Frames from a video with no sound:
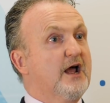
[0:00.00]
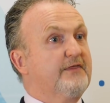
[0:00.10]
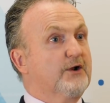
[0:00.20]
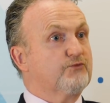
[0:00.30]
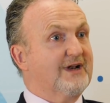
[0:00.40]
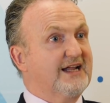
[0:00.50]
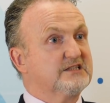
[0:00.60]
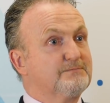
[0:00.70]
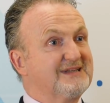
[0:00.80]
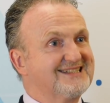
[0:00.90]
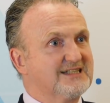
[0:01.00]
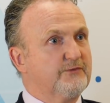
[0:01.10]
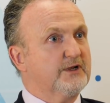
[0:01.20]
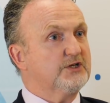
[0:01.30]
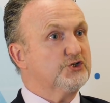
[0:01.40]
that relate
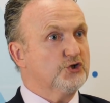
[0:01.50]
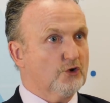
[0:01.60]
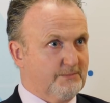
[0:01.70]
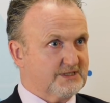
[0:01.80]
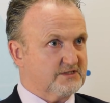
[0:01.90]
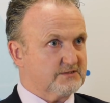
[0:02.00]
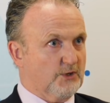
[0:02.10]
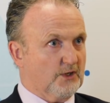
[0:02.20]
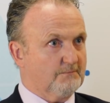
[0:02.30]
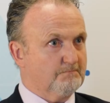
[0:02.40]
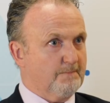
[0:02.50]
specifically to your business model,